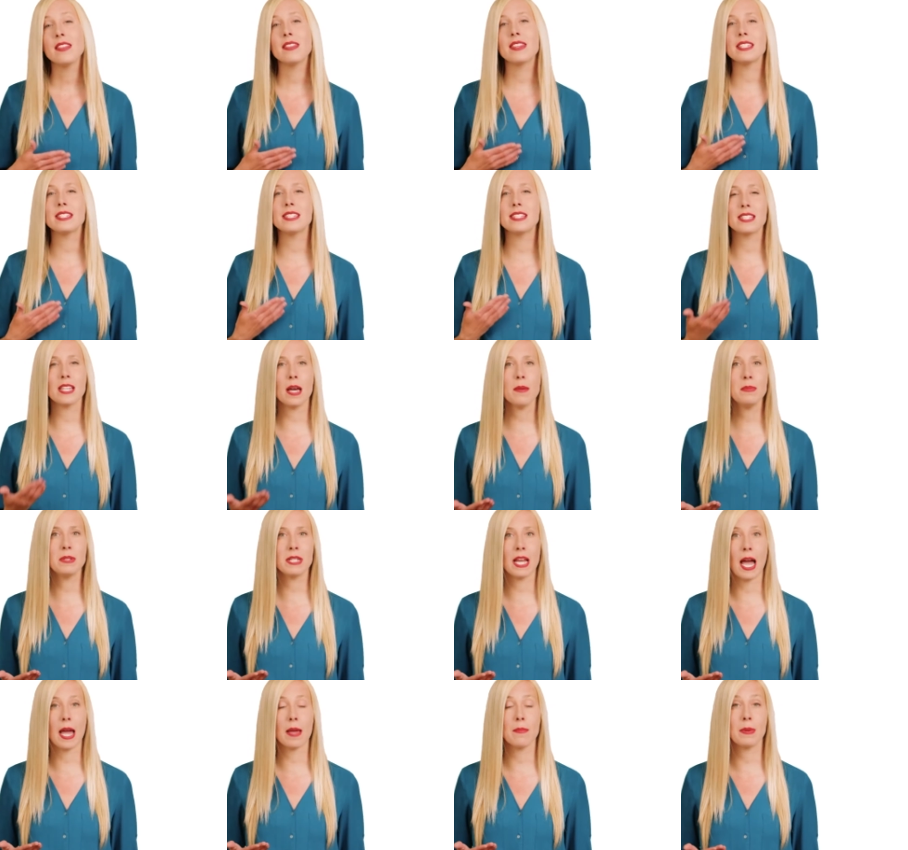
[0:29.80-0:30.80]
this
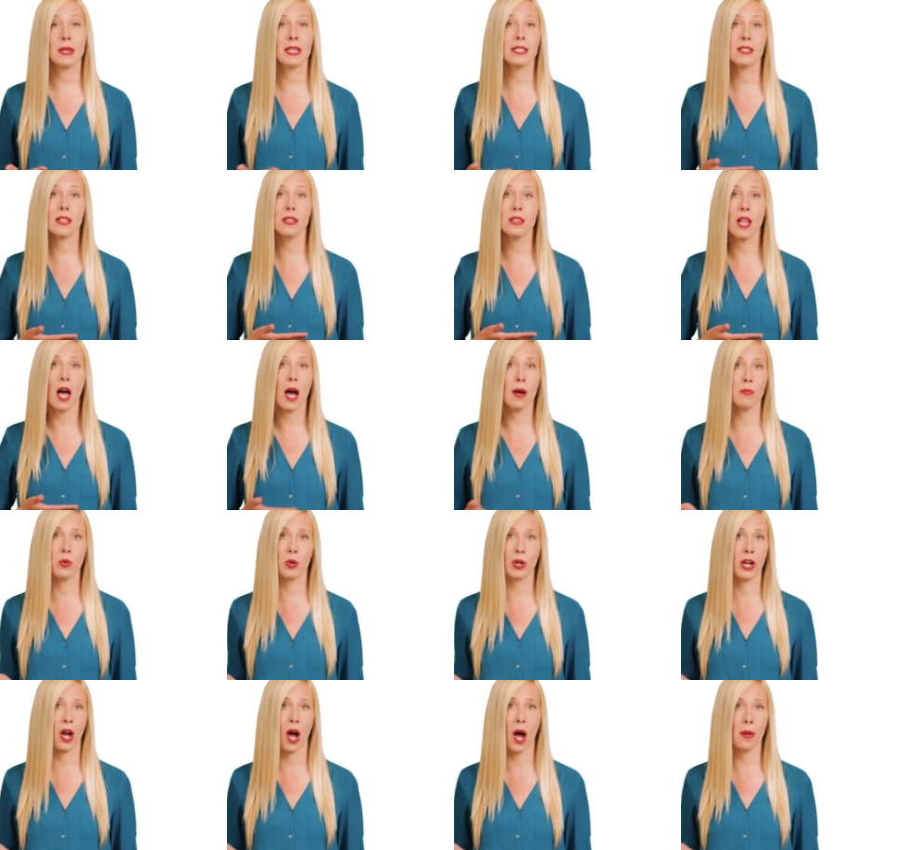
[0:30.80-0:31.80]
subtype is a lot
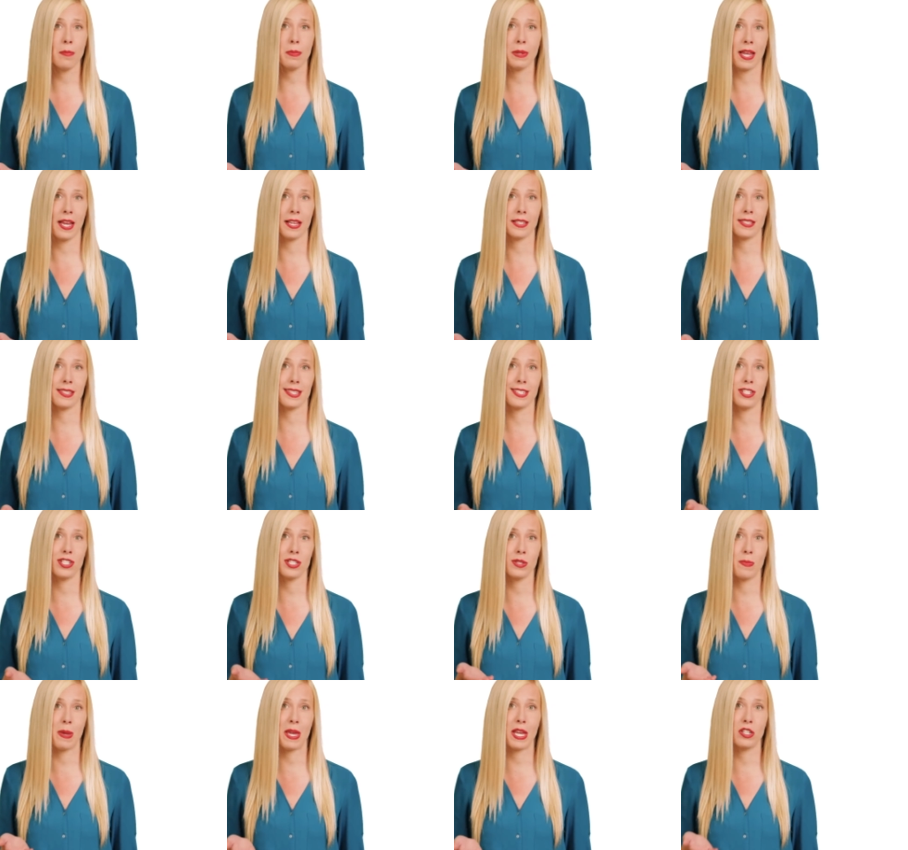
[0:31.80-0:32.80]
more complex than
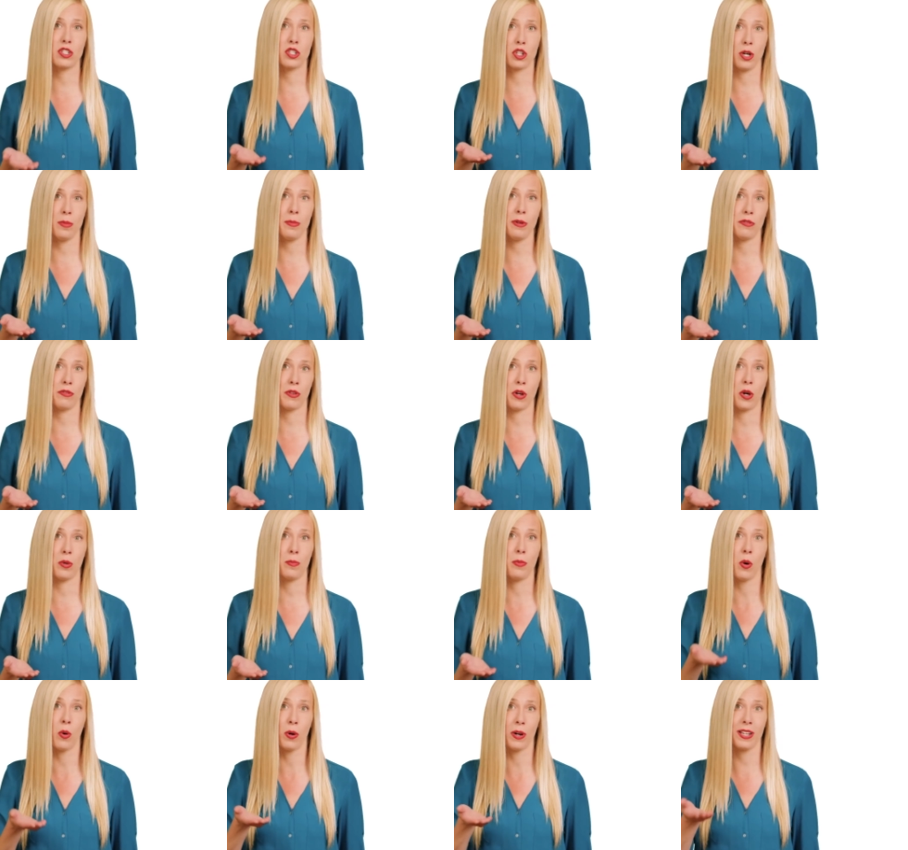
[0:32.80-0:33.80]
just being a germaphobe
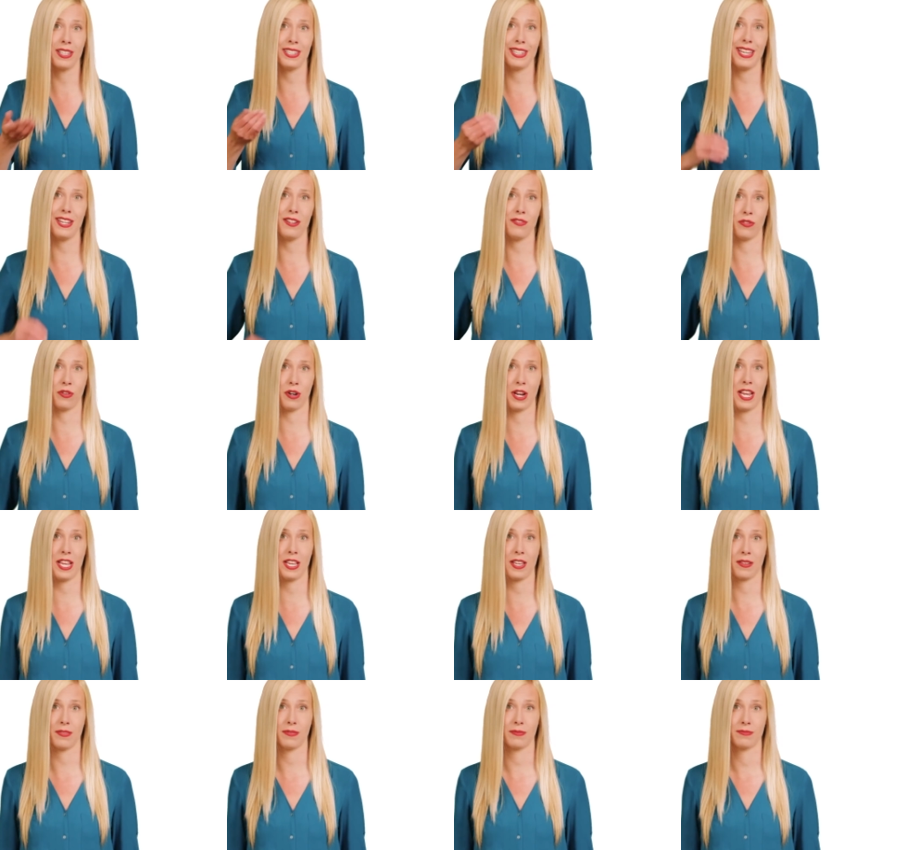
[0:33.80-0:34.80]
or a clean freak.